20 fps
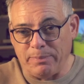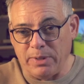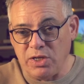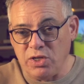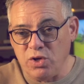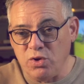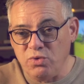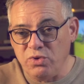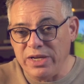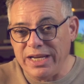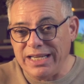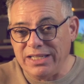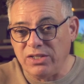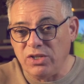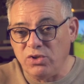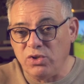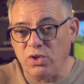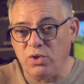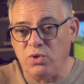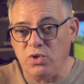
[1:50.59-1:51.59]
but you need to
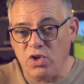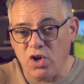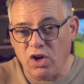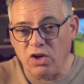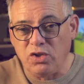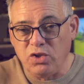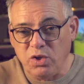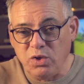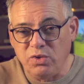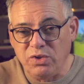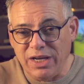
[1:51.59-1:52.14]
do your due